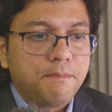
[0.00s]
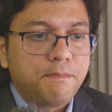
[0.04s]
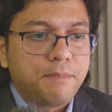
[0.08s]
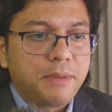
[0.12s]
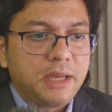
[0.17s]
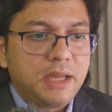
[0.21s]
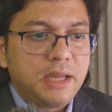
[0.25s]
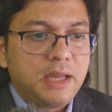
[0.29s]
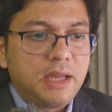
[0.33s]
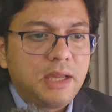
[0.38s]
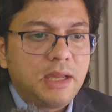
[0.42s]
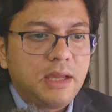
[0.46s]

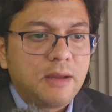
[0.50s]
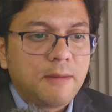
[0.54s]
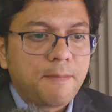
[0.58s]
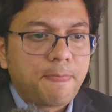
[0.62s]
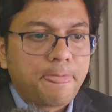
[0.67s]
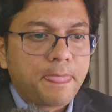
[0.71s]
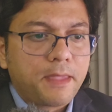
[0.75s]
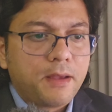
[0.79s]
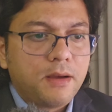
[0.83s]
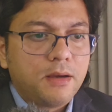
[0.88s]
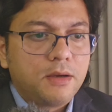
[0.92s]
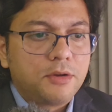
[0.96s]
be
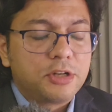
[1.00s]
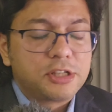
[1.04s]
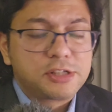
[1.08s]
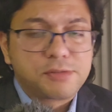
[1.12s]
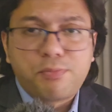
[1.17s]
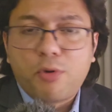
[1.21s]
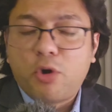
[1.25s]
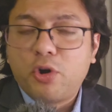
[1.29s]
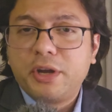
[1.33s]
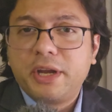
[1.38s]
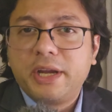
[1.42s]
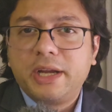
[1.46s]

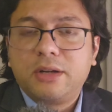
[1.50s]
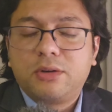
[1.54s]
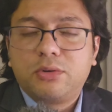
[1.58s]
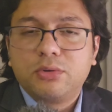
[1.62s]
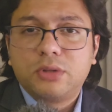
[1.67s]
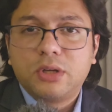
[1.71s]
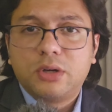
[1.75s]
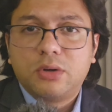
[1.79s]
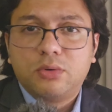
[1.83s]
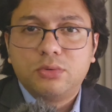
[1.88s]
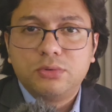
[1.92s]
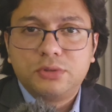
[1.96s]
responding
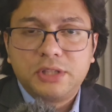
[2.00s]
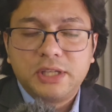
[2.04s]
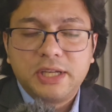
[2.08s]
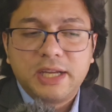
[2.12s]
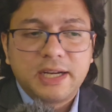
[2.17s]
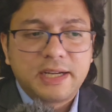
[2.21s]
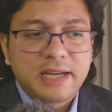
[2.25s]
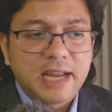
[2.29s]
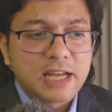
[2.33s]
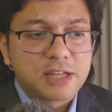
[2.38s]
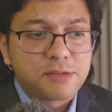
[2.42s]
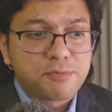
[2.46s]
to the
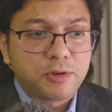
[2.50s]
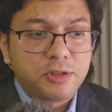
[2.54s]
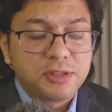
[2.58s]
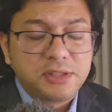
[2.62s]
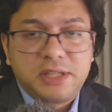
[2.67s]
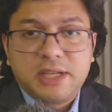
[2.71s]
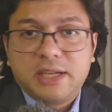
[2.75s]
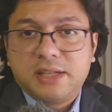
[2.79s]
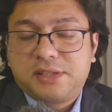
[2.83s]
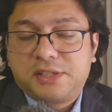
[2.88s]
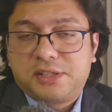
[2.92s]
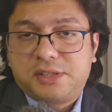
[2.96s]
Houthi attacks,
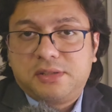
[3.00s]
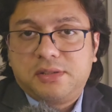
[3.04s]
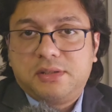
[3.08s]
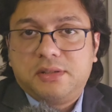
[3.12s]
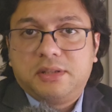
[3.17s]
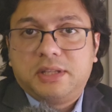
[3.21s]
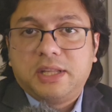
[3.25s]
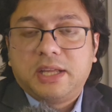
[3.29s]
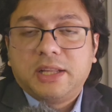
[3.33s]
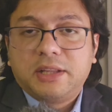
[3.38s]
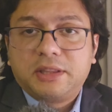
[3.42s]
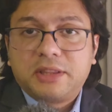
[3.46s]
because they're
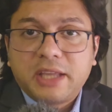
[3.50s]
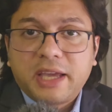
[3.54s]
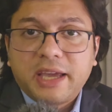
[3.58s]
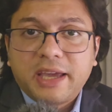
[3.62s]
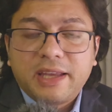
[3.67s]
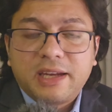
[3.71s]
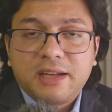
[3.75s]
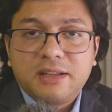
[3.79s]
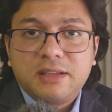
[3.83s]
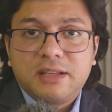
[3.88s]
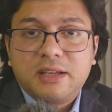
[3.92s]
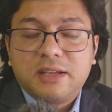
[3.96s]

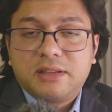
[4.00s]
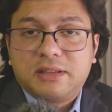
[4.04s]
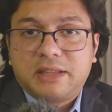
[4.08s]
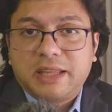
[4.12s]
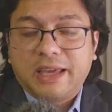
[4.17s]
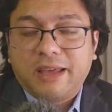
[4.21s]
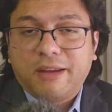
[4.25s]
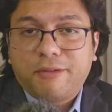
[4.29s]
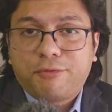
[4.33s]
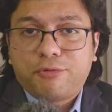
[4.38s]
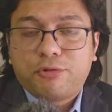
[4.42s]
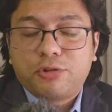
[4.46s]

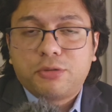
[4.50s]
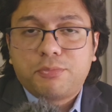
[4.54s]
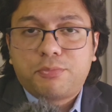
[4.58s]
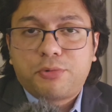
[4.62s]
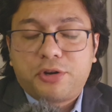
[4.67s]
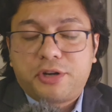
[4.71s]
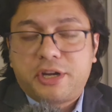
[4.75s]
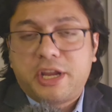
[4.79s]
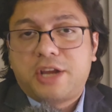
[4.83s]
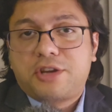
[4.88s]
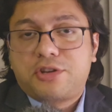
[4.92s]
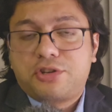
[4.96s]
there for the
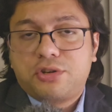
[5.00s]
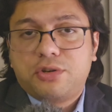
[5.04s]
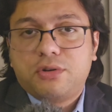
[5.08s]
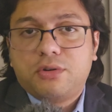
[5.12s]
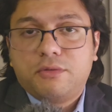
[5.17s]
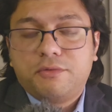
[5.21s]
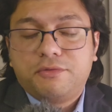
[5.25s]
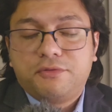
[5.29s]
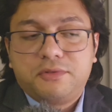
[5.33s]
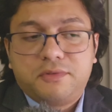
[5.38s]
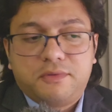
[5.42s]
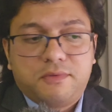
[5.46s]
protection
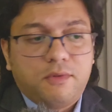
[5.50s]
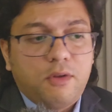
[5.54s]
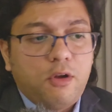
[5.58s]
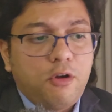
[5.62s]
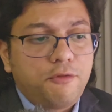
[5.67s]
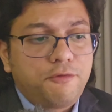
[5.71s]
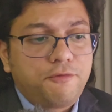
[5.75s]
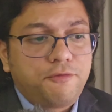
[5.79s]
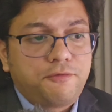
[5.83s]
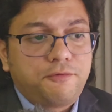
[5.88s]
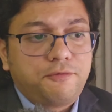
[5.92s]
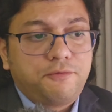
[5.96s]
of
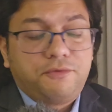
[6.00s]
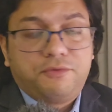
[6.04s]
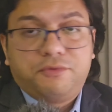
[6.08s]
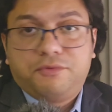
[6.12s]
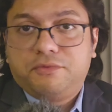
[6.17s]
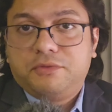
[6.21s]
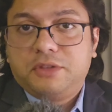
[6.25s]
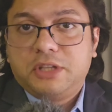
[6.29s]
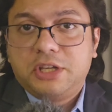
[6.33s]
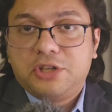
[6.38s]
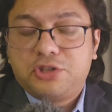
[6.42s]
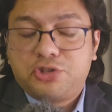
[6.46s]

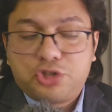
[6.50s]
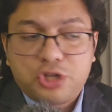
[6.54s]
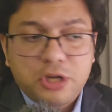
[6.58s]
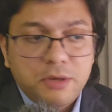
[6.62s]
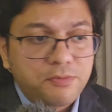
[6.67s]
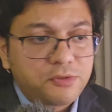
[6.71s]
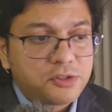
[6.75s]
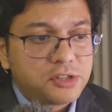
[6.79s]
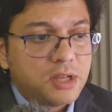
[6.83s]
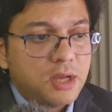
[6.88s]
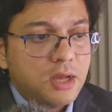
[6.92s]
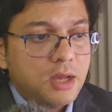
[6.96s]
these
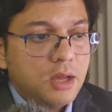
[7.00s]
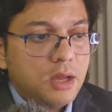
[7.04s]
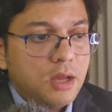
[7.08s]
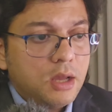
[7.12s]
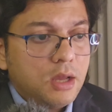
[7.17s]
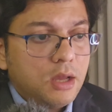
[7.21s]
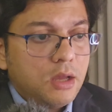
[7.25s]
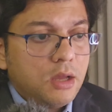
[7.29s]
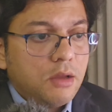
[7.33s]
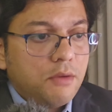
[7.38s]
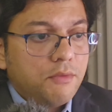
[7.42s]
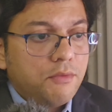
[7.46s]
ships.
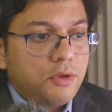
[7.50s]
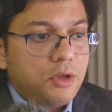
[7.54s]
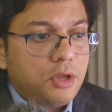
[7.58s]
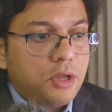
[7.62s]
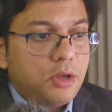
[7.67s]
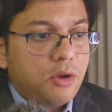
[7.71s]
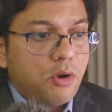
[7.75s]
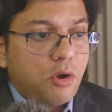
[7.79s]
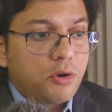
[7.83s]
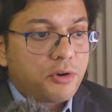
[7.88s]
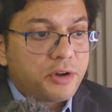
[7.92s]
We